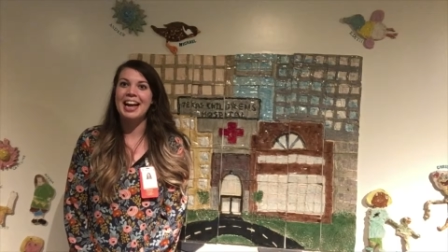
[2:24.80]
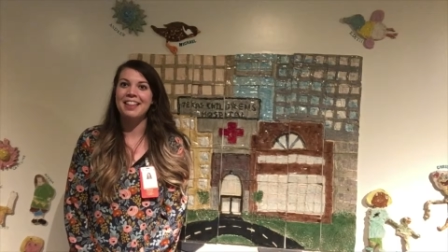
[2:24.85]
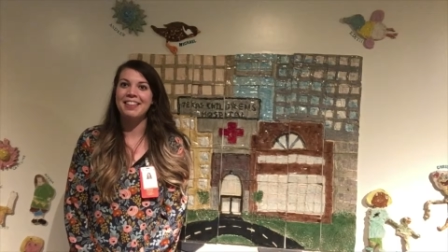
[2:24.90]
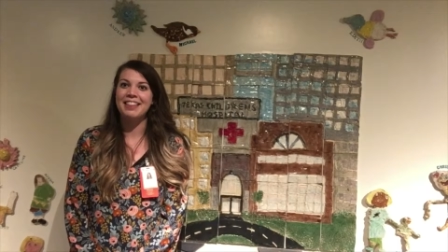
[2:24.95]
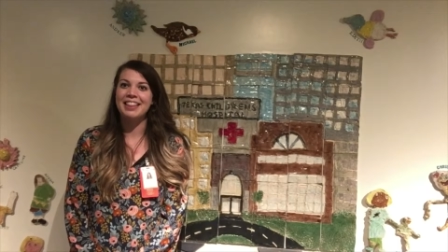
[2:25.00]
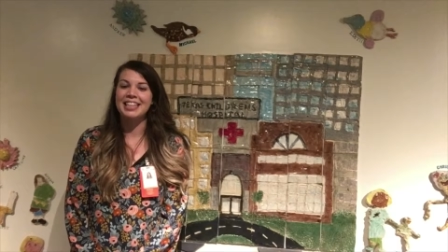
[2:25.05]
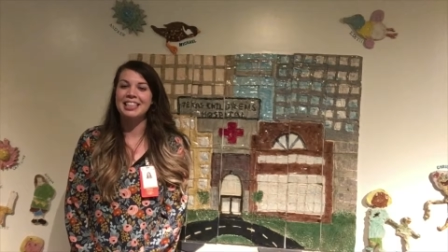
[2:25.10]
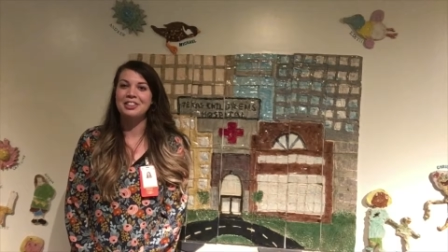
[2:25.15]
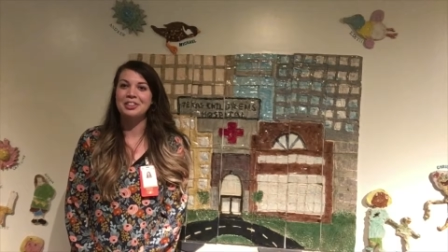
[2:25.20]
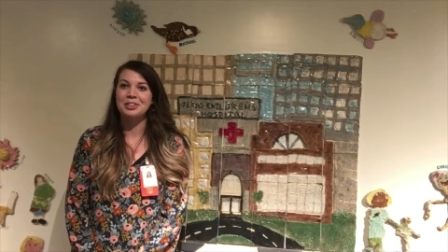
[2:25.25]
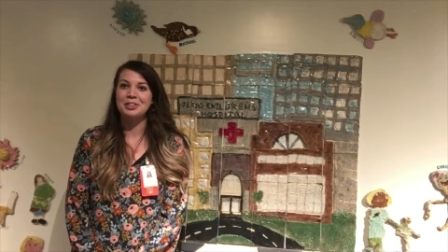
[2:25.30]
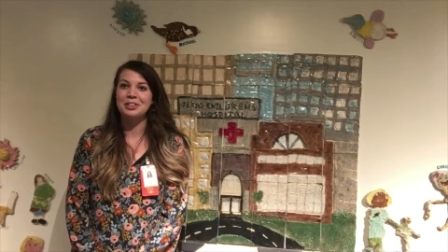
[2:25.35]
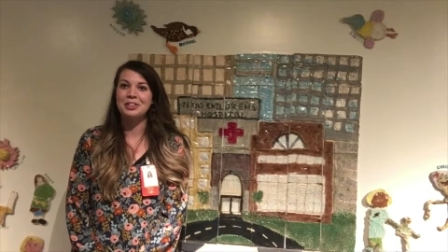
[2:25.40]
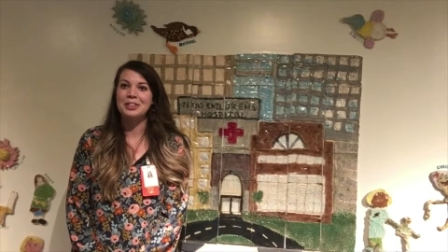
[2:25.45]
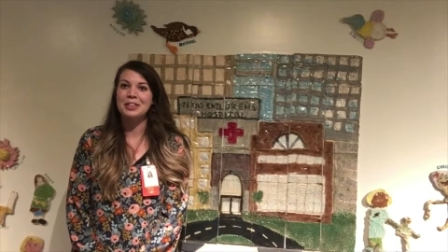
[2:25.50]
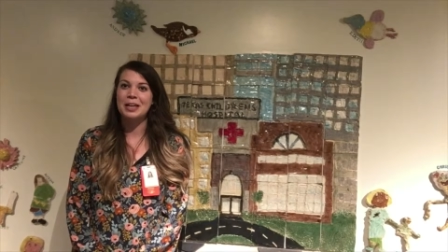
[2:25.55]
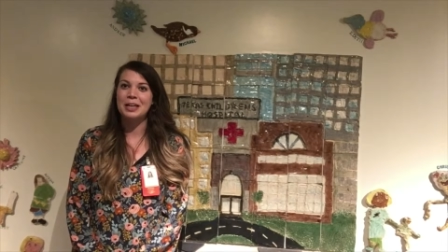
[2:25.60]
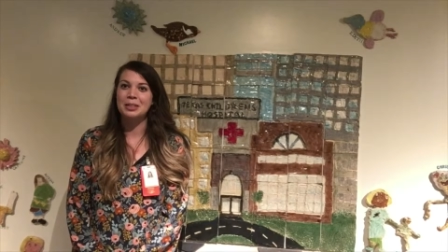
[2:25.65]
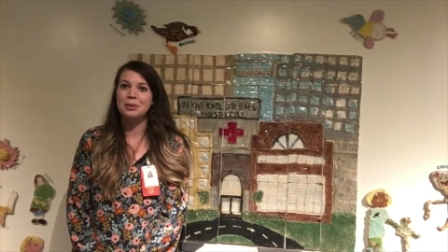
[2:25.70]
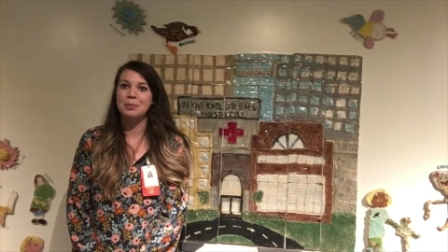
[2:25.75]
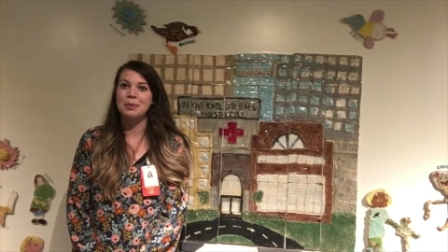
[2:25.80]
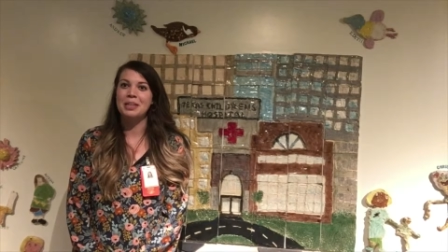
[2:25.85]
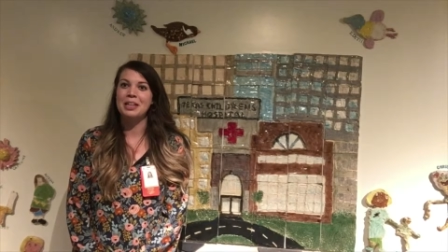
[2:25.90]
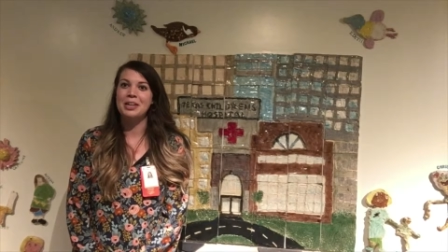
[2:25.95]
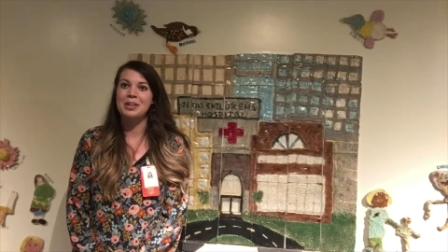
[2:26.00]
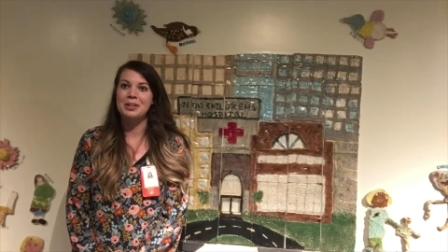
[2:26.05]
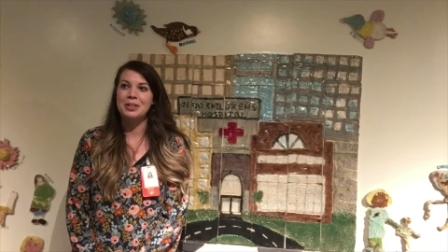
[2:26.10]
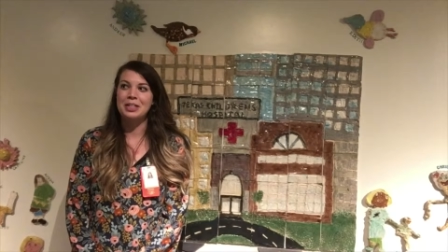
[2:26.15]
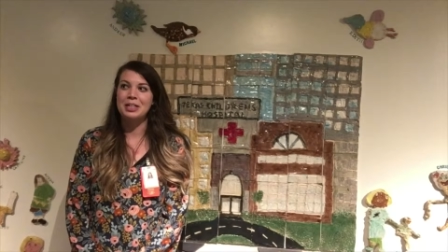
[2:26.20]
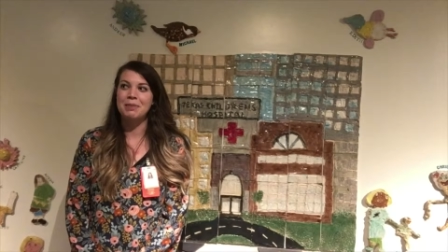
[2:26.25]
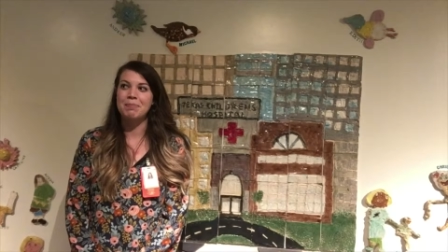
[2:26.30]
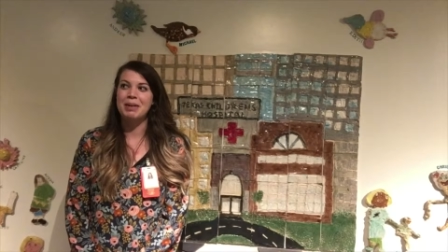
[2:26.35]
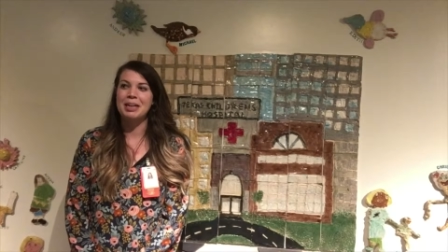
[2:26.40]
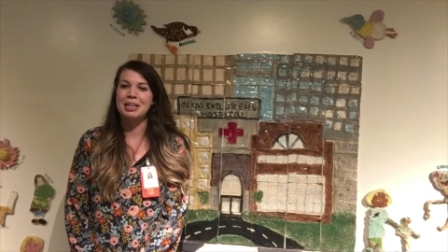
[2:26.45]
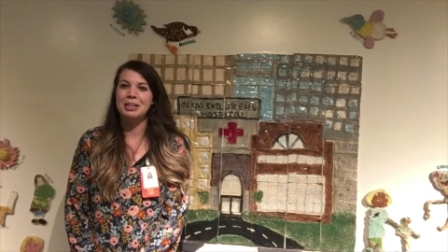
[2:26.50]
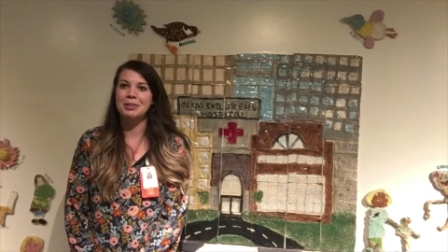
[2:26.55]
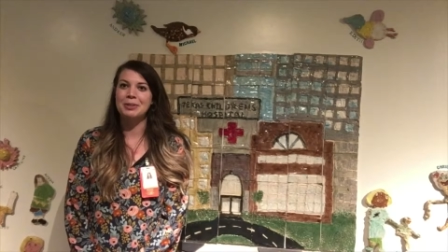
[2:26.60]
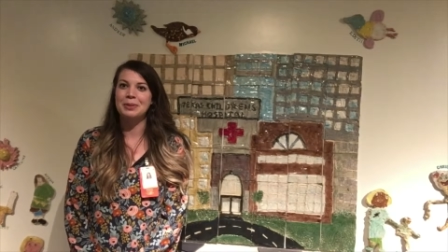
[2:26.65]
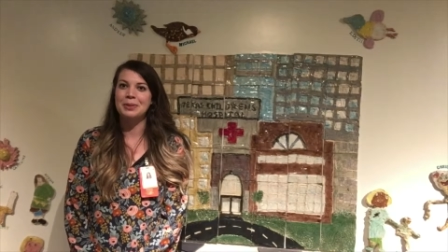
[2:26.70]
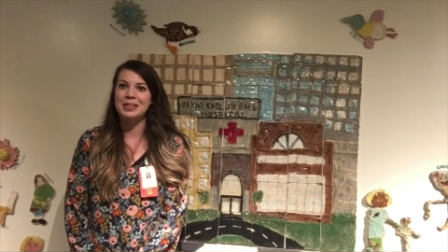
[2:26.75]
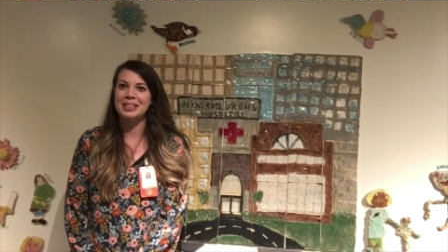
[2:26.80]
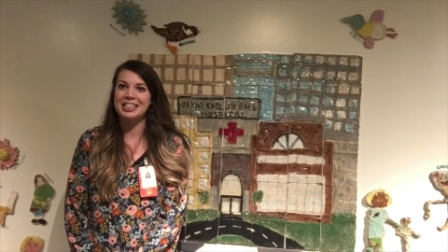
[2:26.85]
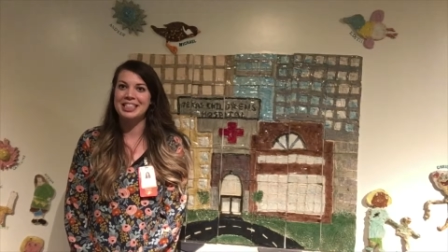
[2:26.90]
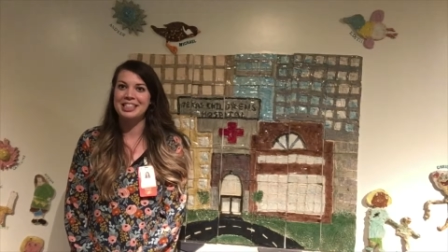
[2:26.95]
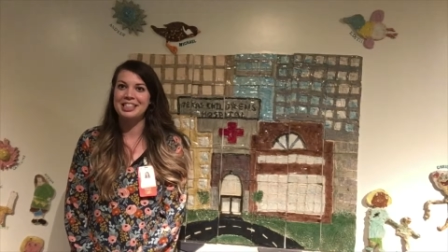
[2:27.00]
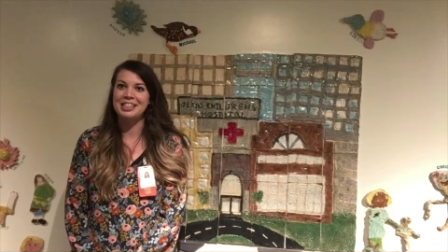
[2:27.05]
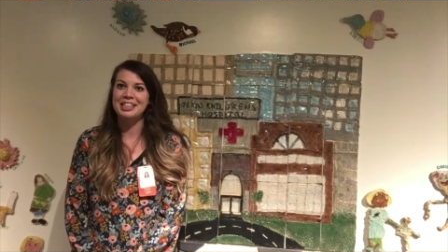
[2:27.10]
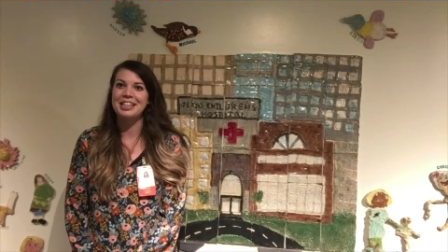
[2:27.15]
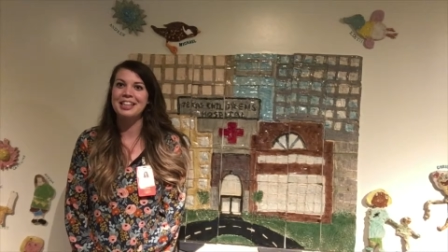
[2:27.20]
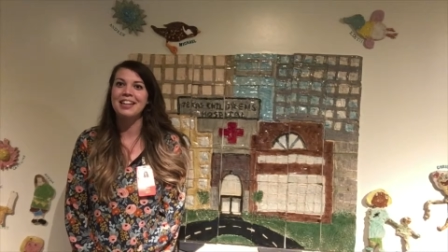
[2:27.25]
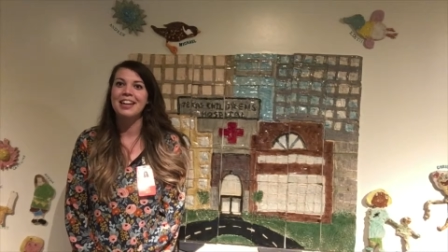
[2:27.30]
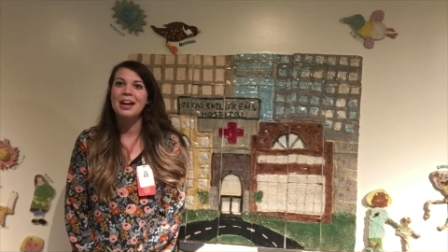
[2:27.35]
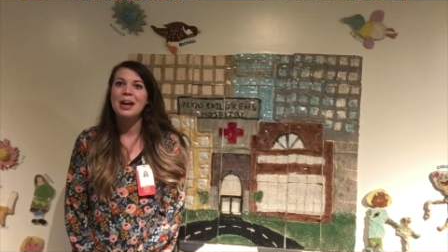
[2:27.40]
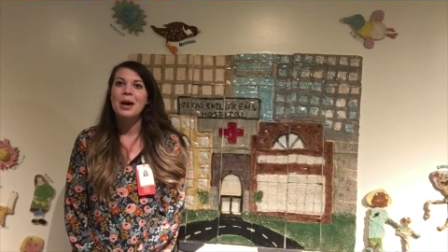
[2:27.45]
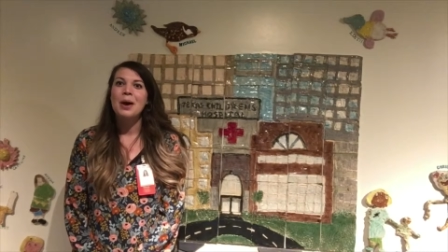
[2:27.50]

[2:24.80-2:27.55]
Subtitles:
at the Children's Hospital at OU Medical Center,